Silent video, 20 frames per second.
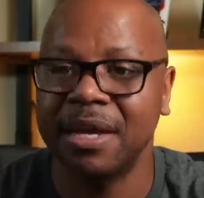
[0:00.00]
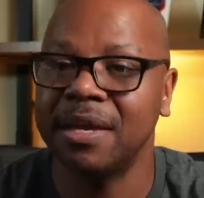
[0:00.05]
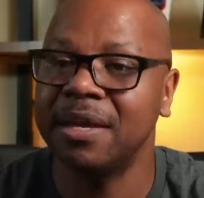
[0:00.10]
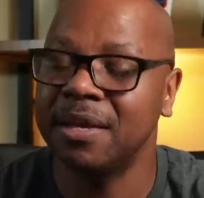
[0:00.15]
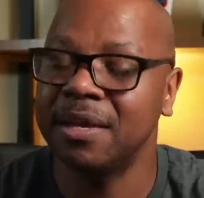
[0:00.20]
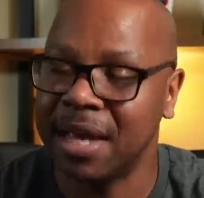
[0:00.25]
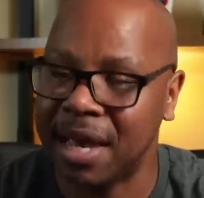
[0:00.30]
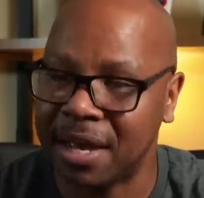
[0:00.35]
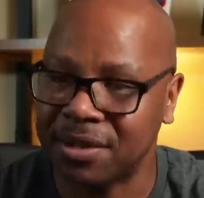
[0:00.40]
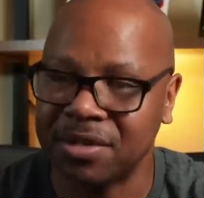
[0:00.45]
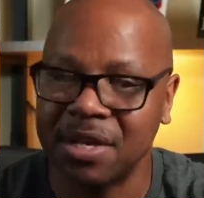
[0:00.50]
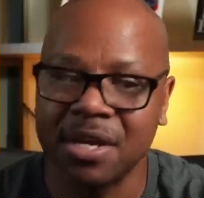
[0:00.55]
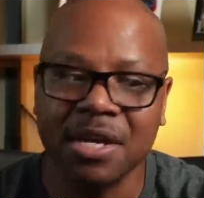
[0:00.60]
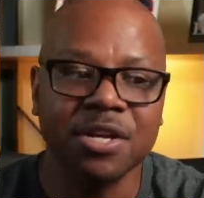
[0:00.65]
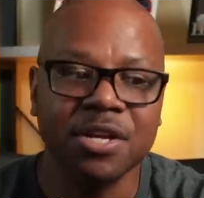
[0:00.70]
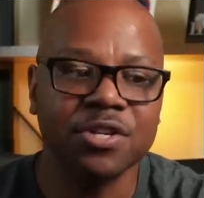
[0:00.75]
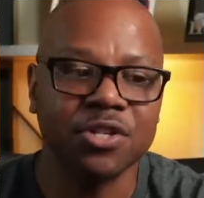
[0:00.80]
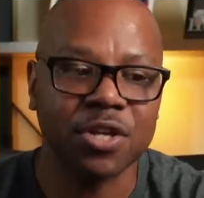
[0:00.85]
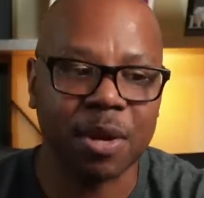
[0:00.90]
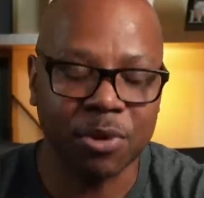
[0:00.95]
Yes,
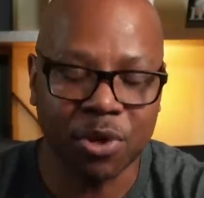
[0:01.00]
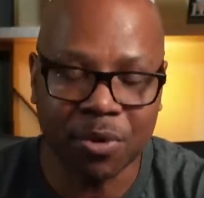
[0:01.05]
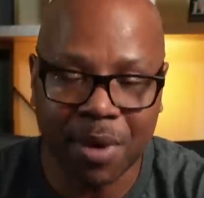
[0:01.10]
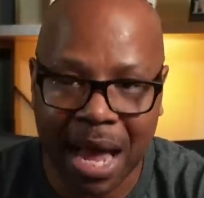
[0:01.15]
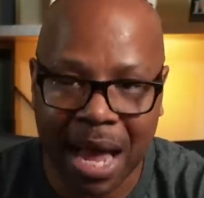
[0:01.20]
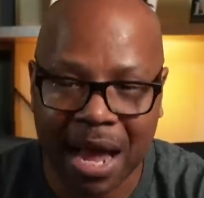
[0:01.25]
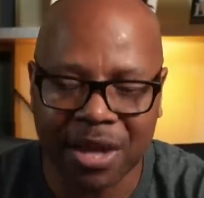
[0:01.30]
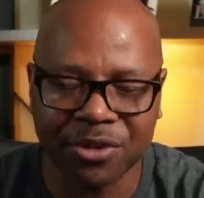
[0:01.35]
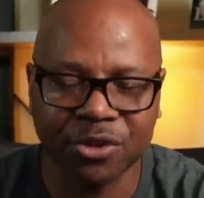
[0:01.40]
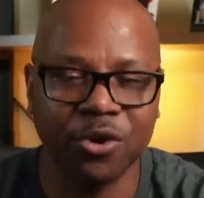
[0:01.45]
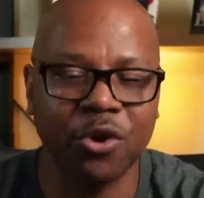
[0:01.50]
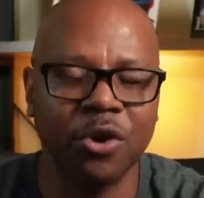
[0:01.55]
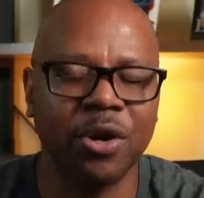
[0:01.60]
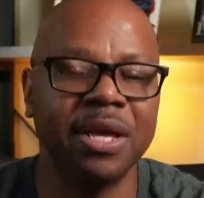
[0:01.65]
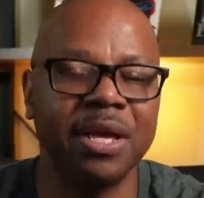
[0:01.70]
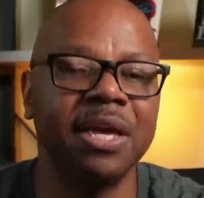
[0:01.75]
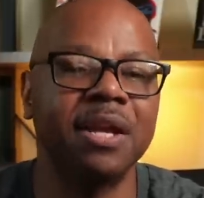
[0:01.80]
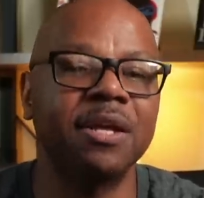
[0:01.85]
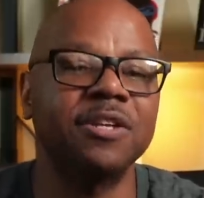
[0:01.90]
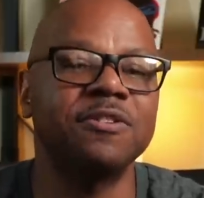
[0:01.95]
some of you guys are going to
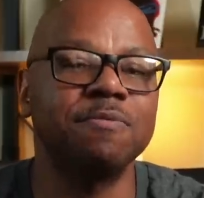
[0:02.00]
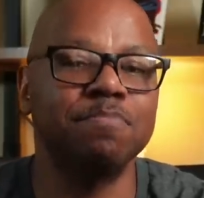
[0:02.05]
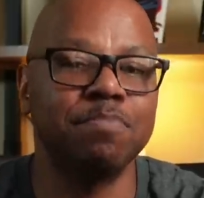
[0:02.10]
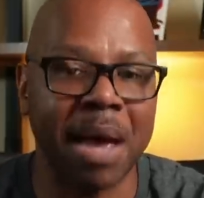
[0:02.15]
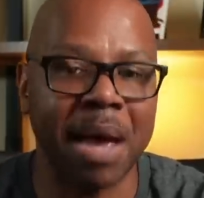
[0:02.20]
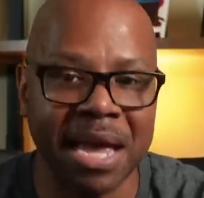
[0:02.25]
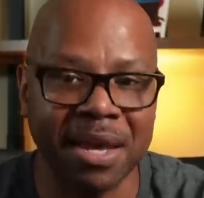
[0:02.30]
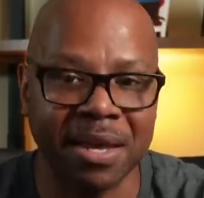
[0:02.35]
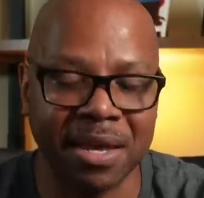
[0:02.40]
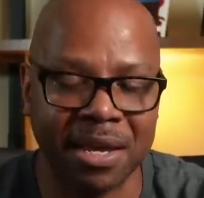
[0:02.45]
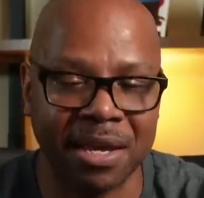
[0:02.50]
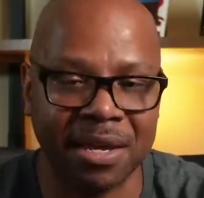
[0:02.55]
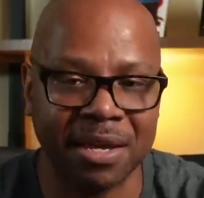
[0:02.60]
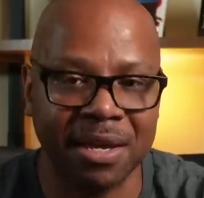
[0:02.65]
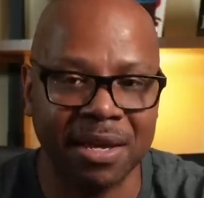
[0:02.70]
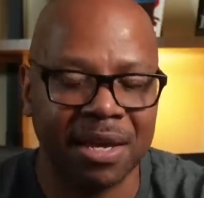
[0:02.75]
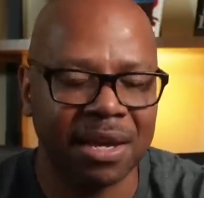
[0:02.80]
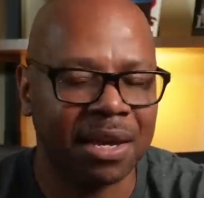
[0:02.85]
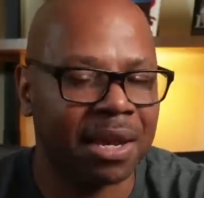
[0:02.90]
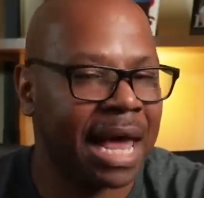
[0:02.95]
get a spanking
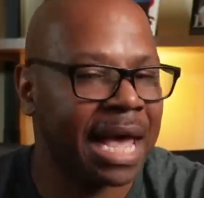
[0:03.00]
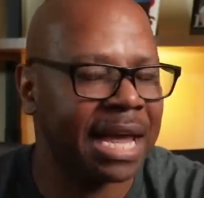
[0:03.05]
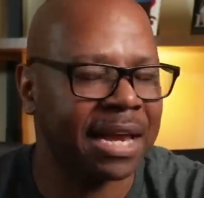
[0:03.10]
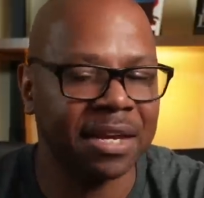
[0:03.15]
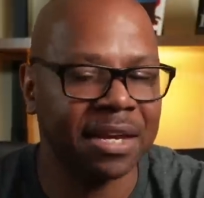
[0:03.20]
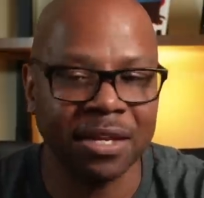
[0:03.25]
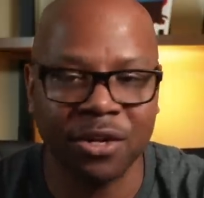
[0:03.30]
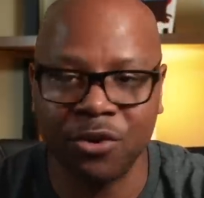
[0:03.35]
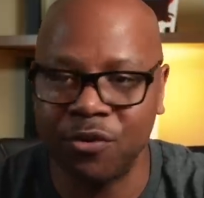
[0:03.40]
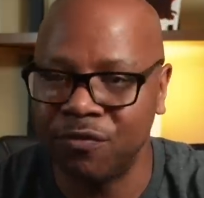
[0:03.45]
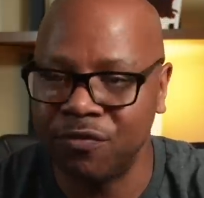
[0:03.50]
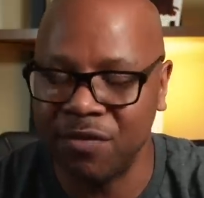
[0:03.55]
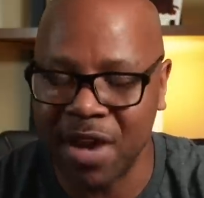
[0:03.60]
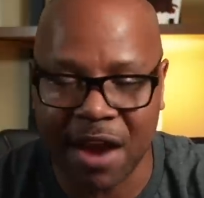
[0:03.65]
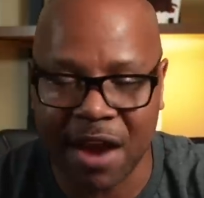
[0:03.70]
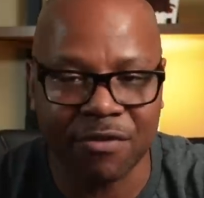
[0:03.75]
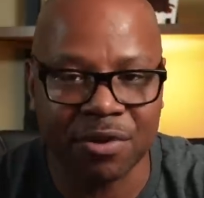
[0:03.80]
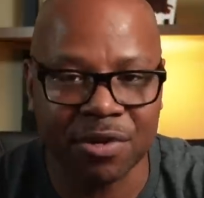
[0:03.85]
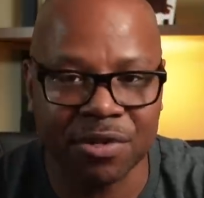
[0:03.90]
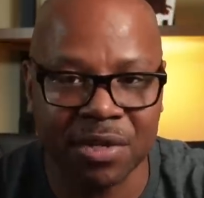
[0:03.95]
like you've
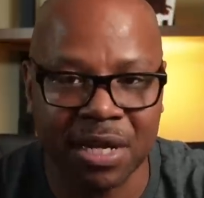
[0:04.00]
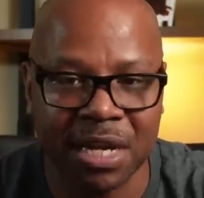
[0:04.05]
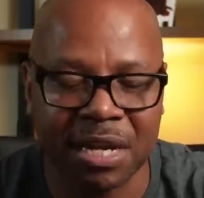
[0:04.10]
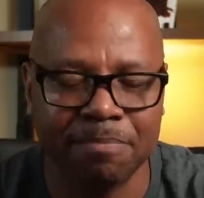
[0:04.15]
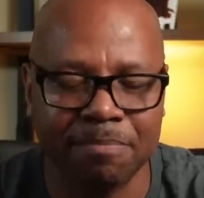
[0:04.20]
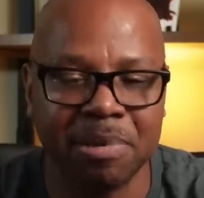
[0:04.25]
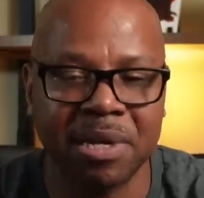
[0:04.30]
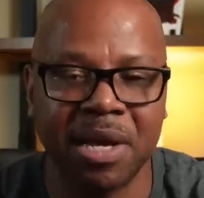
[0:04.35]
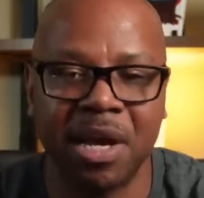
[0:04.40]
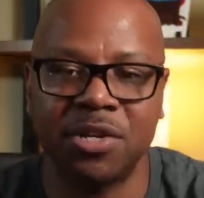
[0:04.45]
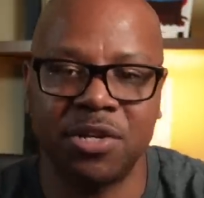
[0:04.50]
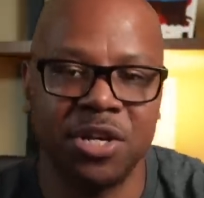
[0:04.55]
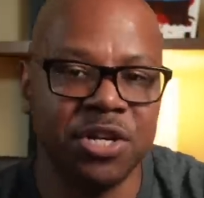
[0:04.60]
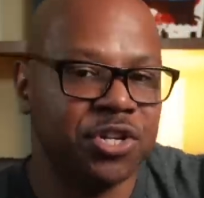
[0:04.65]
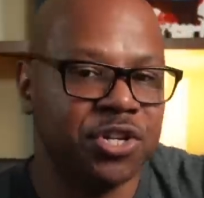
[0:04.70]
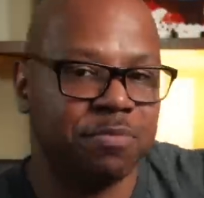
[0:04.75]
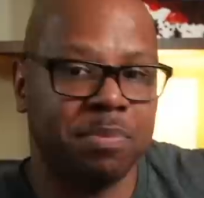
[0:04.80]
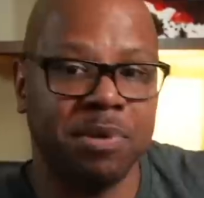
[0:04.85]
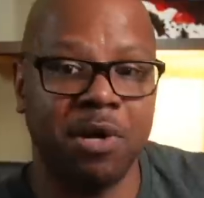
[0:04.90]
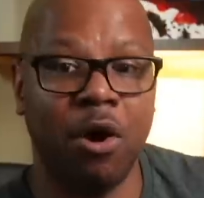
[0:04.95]
never seen because he's
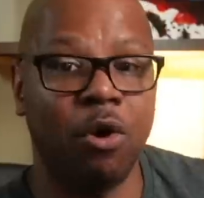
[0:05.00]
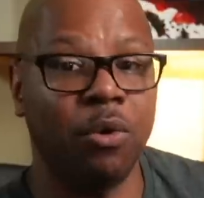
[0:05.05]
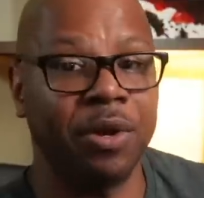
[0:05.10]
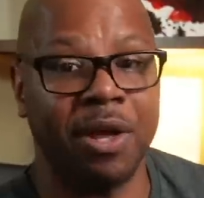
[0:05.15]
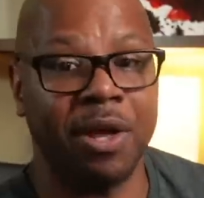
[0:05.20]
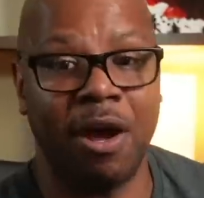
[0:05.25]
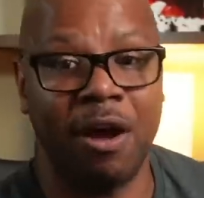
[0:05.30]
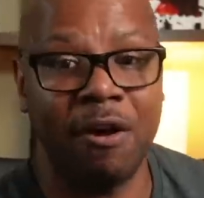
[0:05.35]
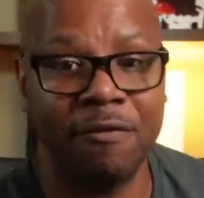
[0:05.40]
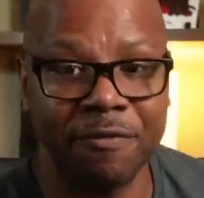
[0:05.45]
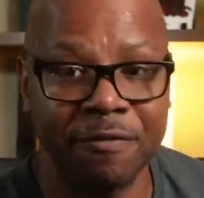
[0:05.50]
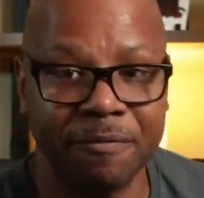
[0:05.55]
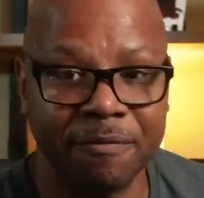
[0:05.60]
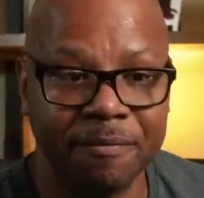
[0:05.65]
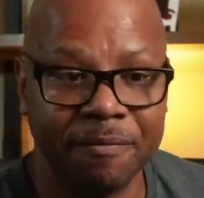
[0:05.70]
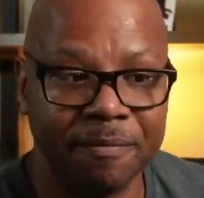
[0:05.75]
just been holding off.